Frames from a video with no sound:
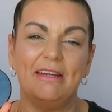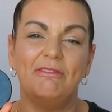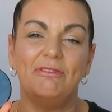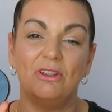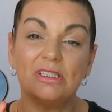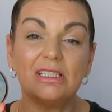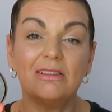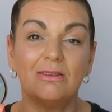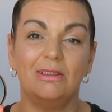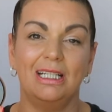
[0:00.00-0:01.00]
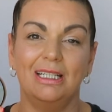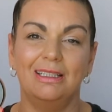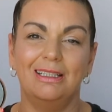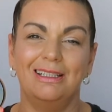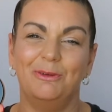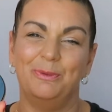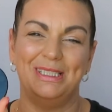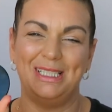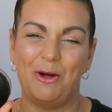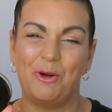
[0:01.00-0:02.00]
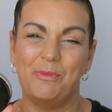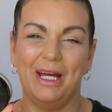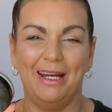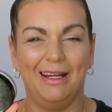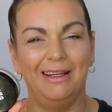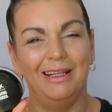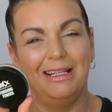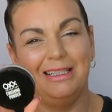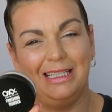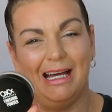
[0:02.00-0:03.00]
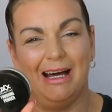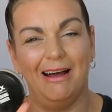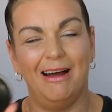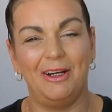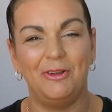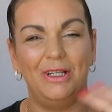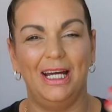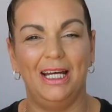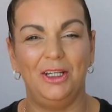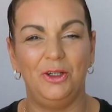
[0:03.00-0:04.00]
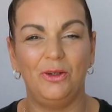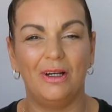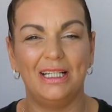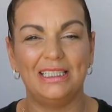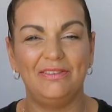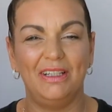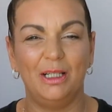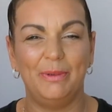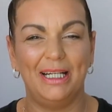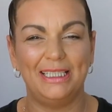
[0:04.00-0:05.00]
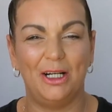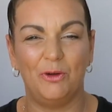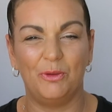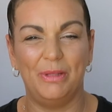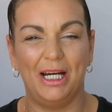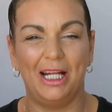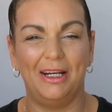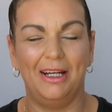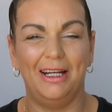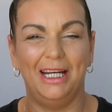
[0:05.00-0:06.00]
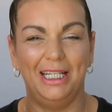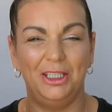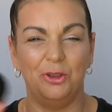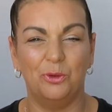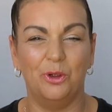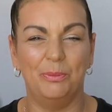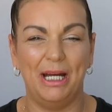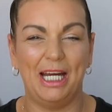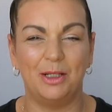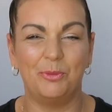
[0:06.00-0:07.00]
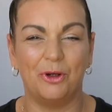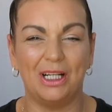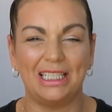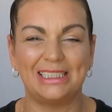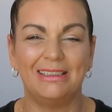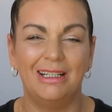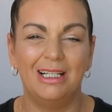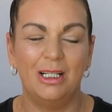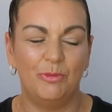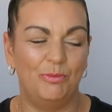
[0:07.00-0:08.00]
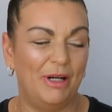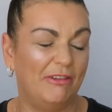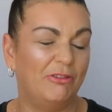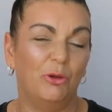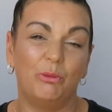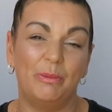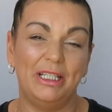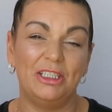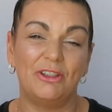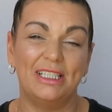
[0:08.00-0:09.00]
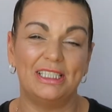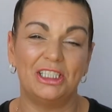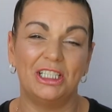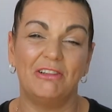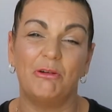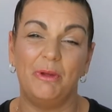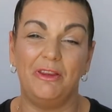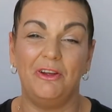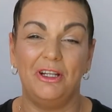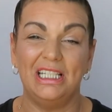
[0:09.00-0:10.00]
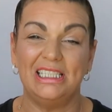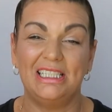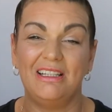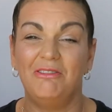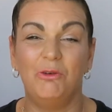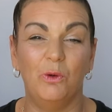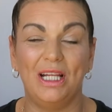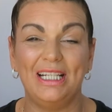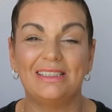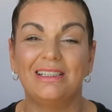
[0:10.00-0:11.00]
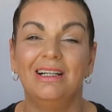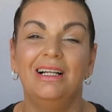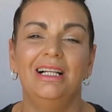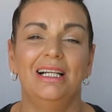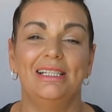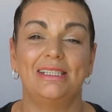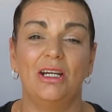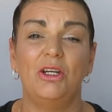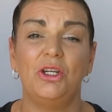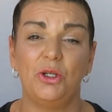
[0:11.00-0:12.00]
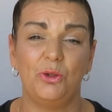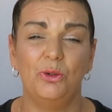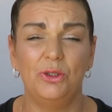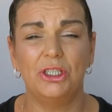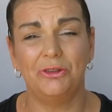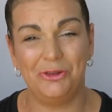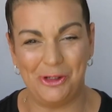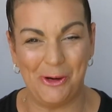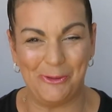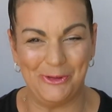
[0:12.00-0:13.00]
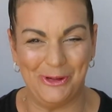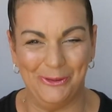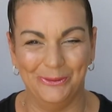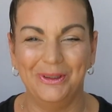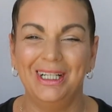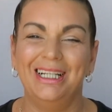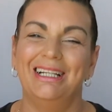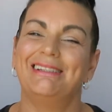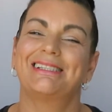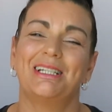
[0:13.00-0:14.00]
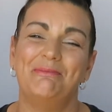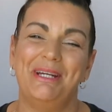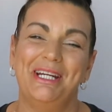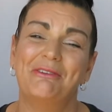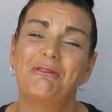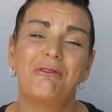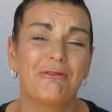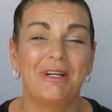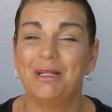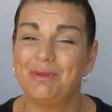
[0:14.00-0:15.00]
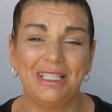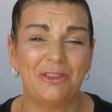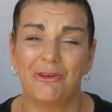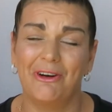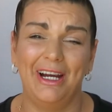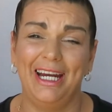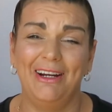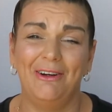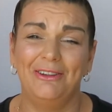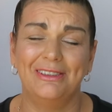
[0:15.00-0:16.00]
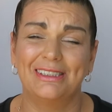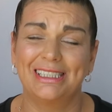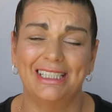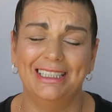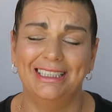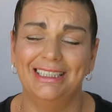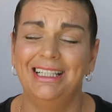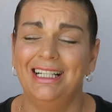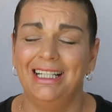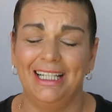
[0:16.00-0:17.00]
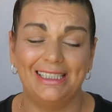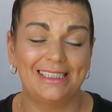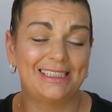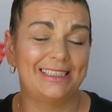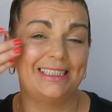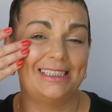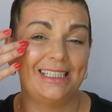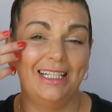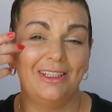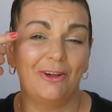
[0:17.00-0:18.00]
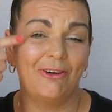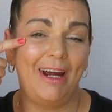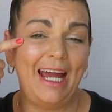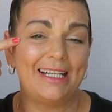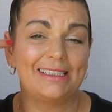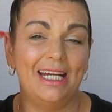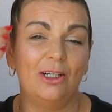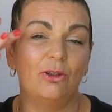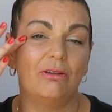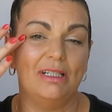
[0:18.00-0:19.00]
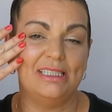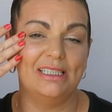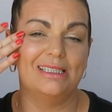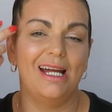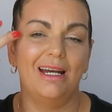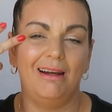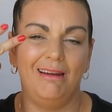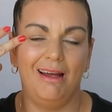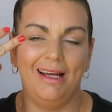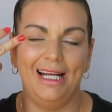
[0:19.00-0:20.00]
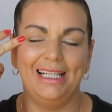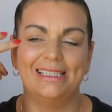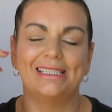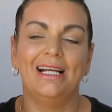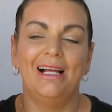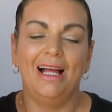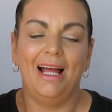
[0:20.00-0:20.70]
the first ingredient was talcum powder. Now, I don't know how you guys feel about talcum powder in your powdered products, but for women transitioning from their 30s to their 40s, it's a huge no-no. It's going to be incredibly drying on your skin. It sits in the cracks and creases and lines,